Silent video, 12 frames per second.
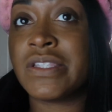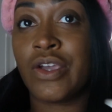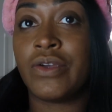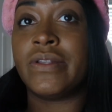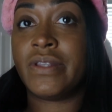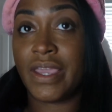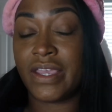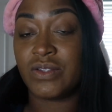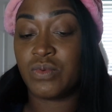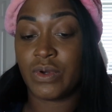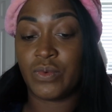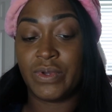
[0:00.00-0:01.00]
Certain
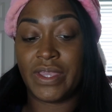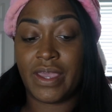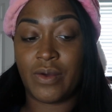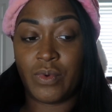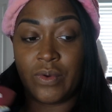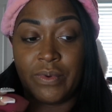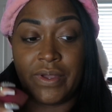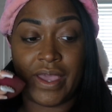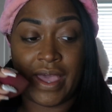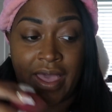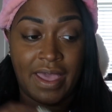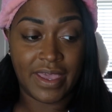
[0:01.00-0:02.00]
days where we where we
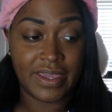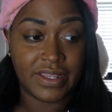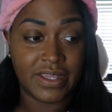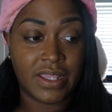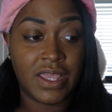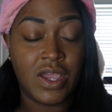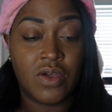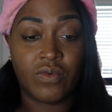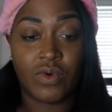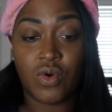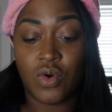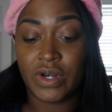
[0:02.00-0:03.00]
I edit,
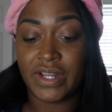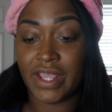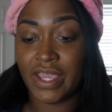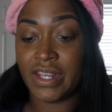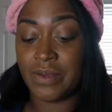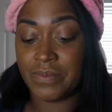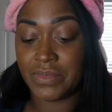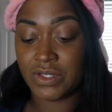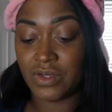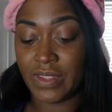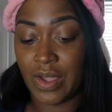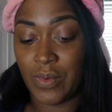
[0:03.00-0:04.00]
record and edit
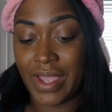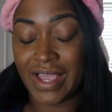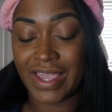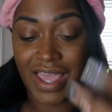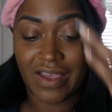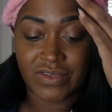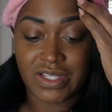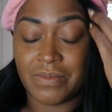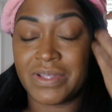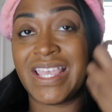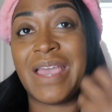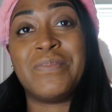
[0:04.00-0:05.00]
so that way I can have
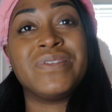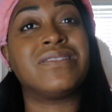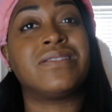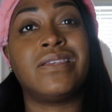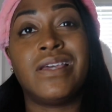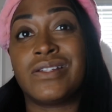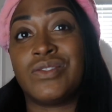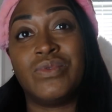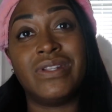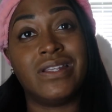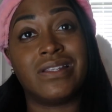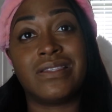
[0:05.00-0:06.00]
some type of schedule.
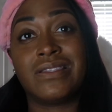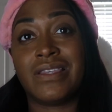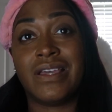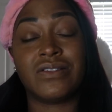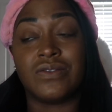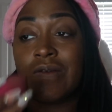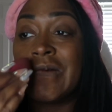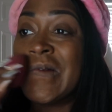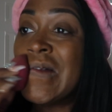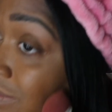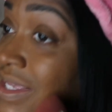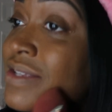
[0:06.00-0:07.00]
We need a schedule.
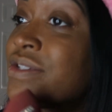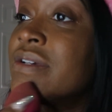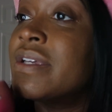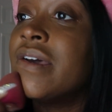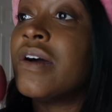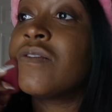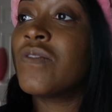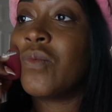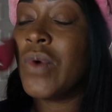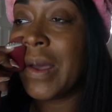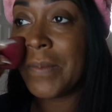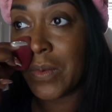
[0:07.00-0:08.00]
Sometimes you'll get
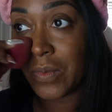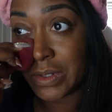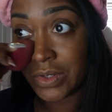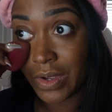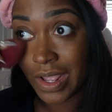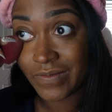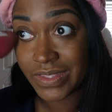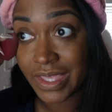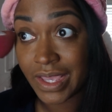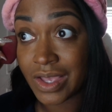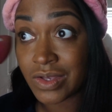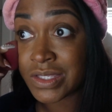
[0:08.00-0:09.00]
overwhelming with doing
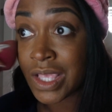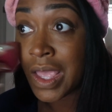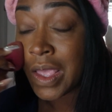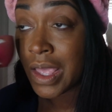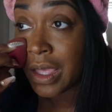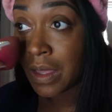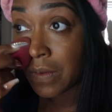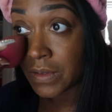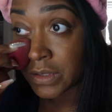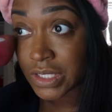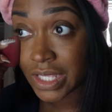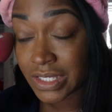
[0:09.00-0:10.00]
everything else.
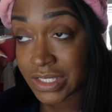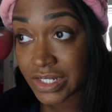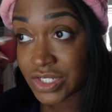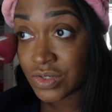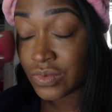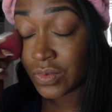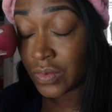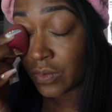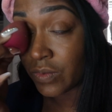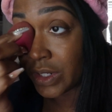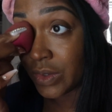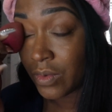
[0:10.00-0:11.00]
These things that you
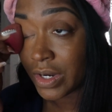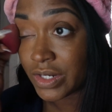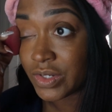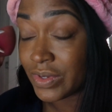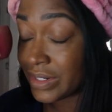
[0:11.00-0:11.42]
really want to do